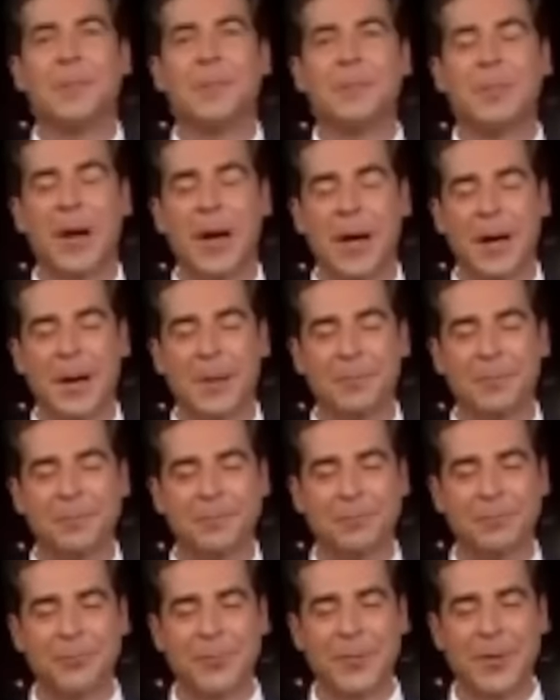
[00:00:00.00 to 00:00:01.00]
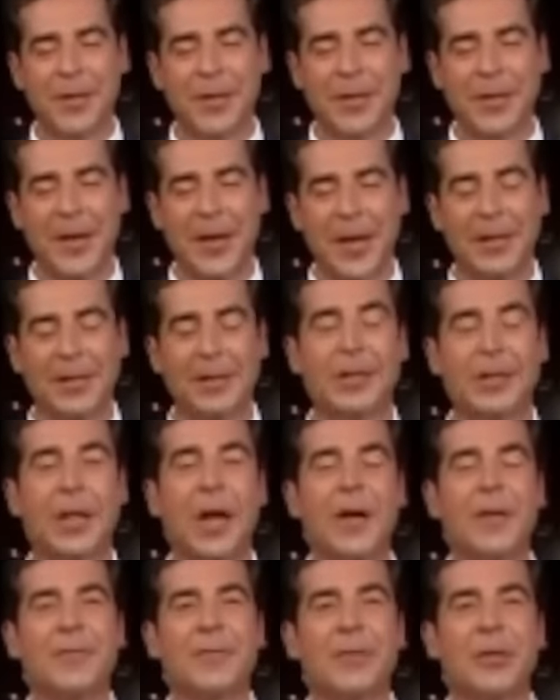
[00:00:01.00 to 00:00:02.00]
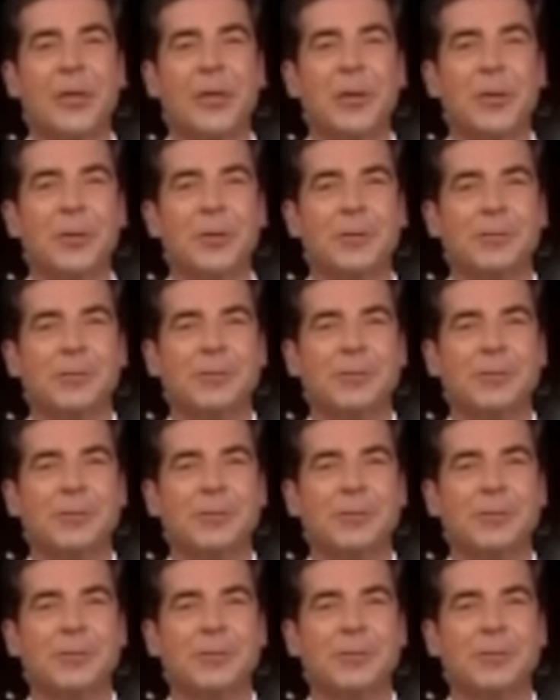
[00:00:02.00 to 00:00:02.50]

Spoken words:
Mom! I love you.